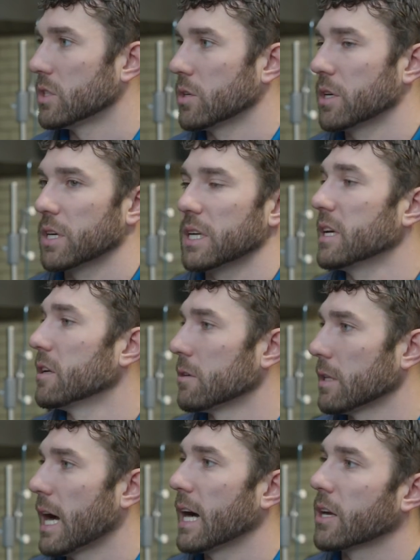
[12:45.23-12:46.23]
So you're going to
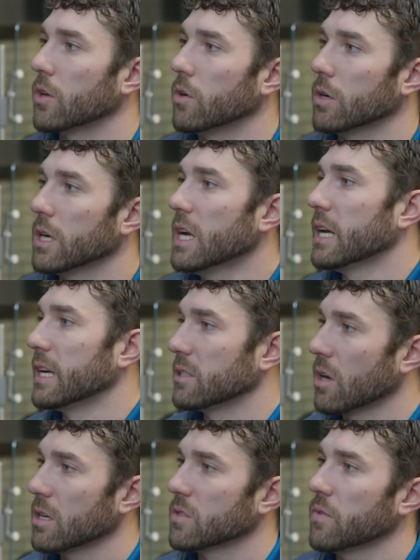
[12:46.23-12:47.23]
interlock your
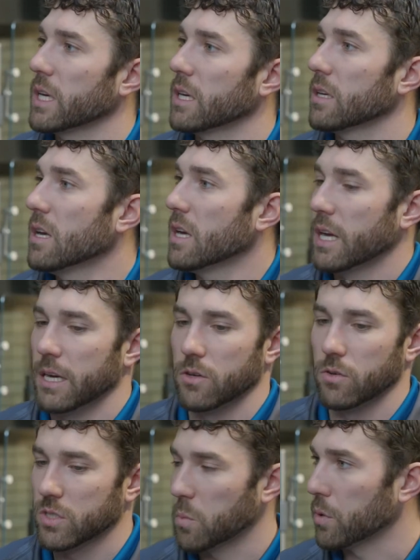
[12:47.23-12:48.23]
exhaust fan and
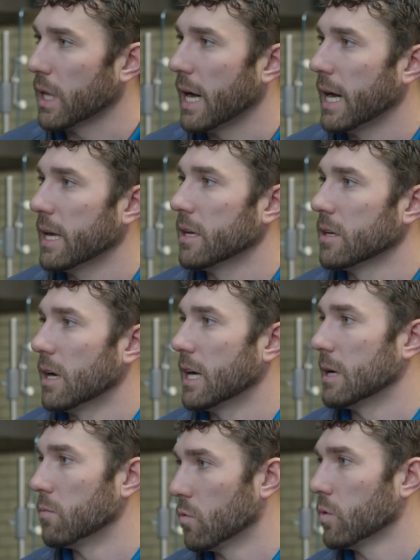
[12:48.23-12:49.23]
your supply
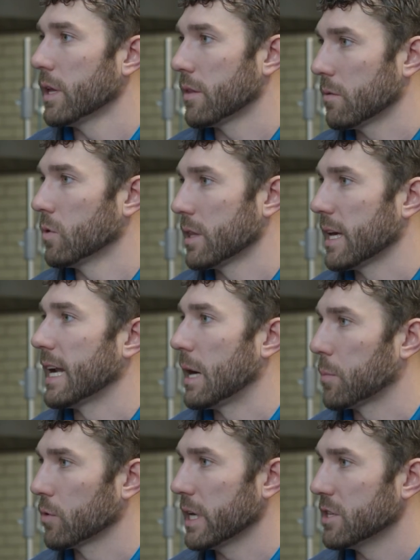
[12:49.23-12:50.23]
with that
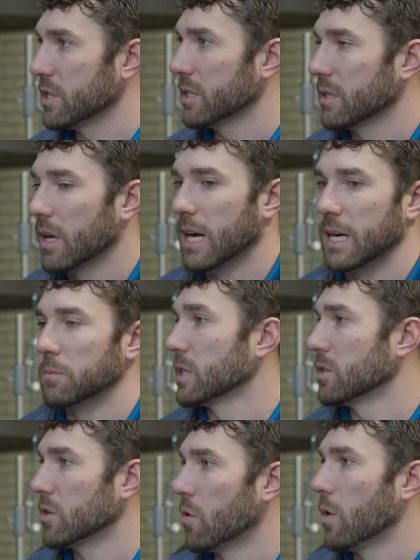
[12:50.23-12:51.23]
operation
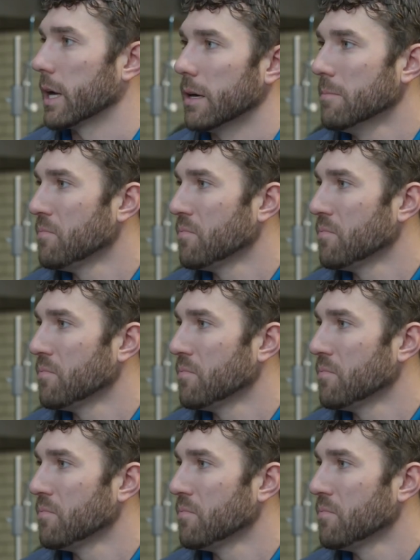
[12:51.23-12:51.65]
because you don't want to.